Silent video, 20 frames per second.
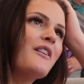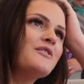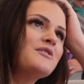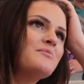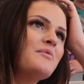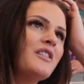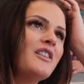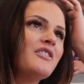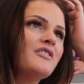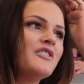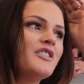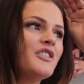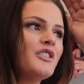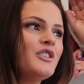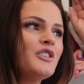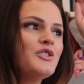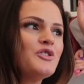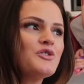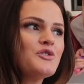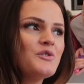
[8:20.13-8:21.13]
I was being a
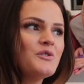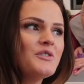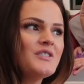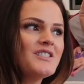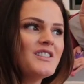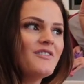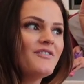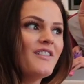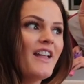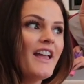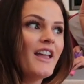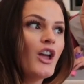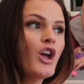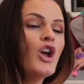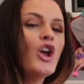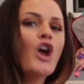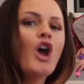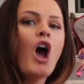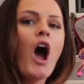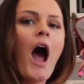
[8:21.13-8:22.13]
little intrusive. Like,
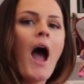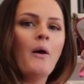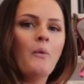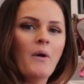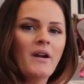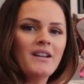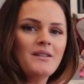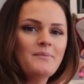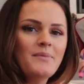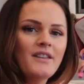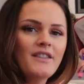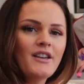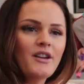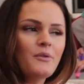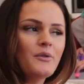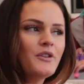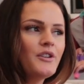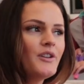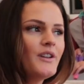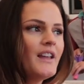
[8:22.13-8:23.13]
not at all. I want to be
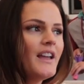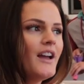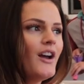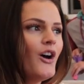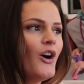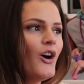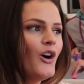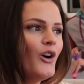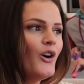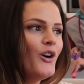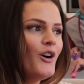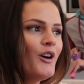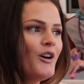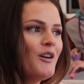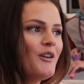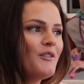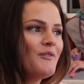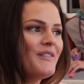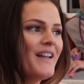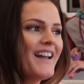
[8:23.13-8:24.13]
there when you get
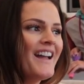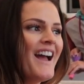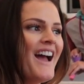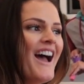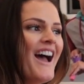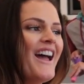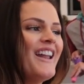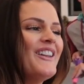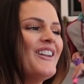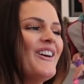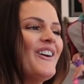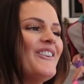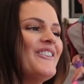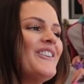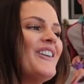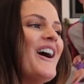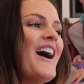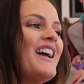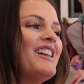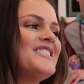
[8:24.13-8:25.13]
home. Like, I,
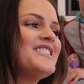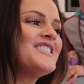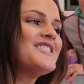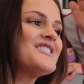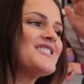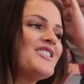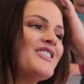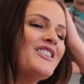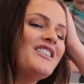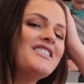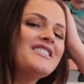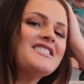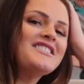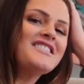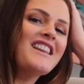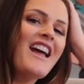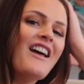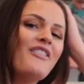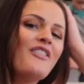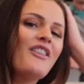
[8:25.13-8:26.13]
I just couldn't
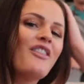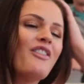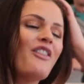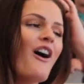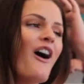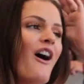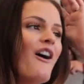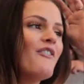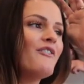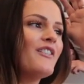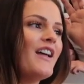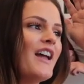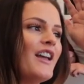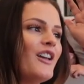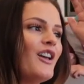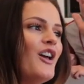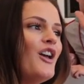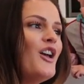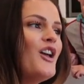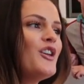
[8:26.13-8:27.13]
stand the thought of
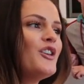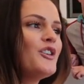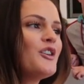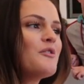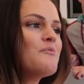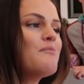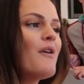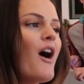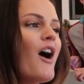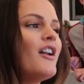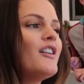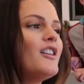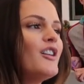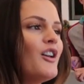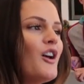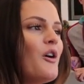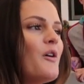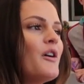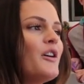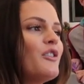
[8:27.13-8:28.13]
like your
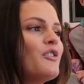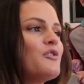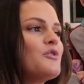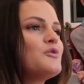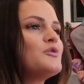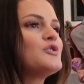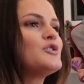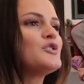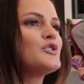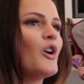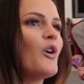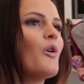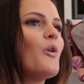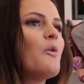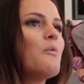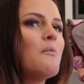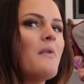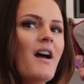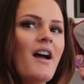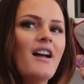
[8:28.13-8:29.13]
body going through
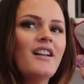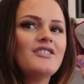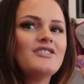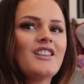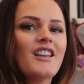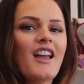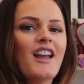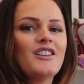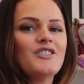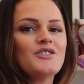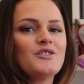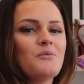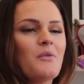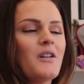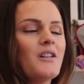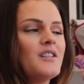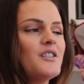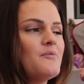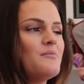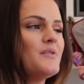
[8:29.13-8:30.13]
so much. Like, I just
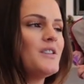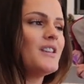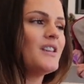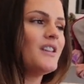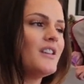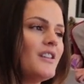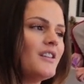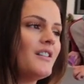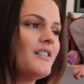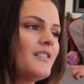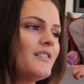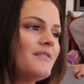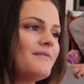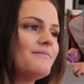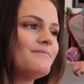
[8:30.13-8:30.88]
wanted to be here.